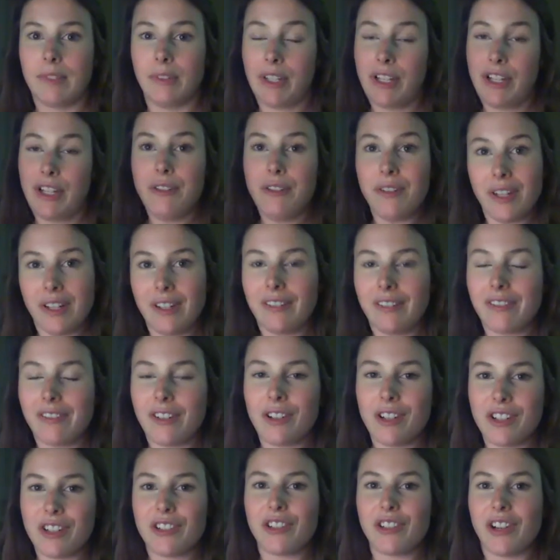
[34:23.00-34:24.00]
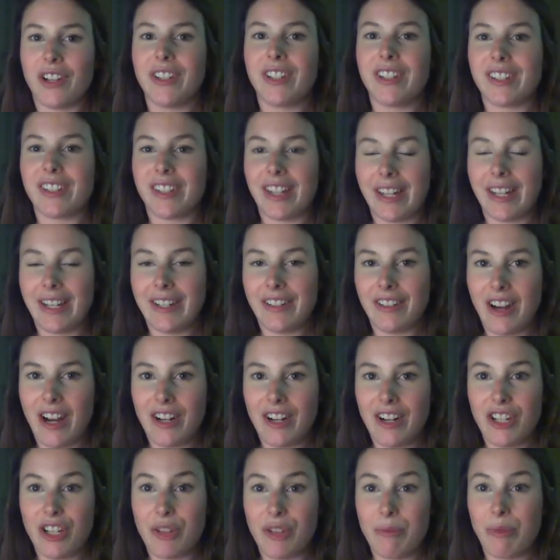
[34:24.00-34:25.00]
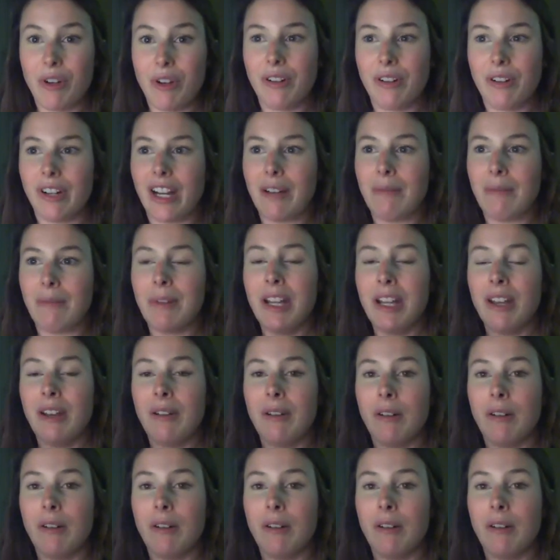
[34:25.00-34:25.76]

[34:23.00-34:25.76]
well, you can of course join the study strategy program,